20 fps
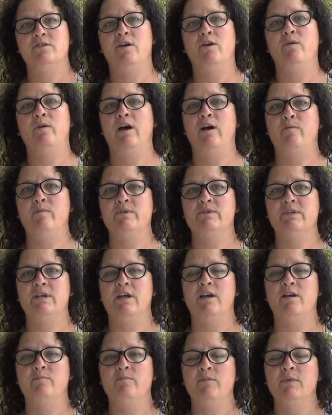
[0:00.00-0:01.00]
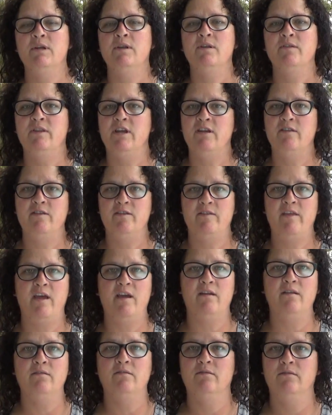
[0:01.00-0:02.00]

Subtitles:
So I was thinking that